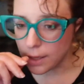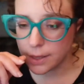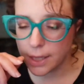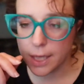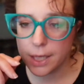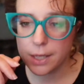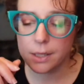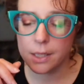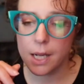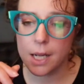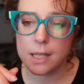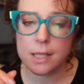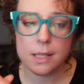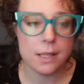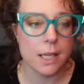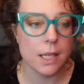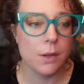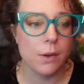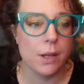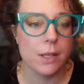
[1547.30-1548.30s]
internet.
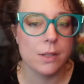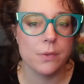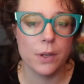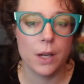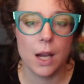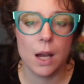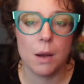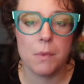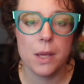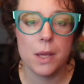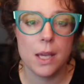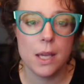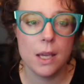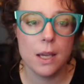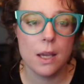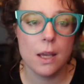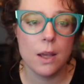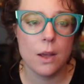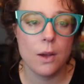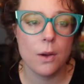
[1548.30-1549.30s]
Thank you guys for
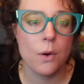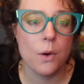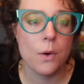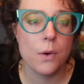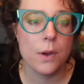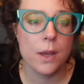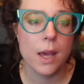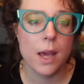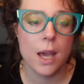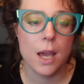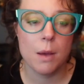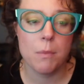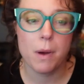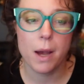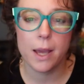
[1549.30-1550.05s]
coming. Okay, bye.